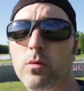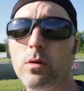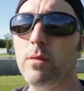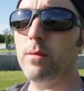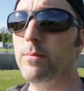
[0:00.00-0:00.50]
and
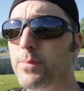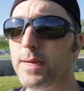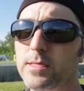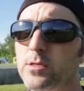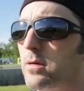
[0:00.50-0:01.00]
all the
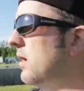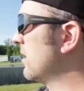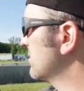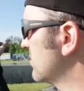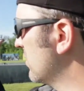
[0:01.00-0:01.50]
bikes or
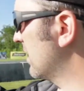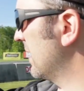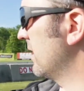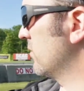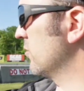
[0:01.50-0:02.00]
cars are all kind
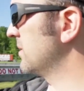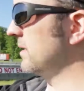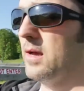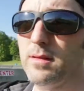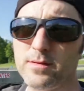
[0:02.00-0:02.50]
of grouped together,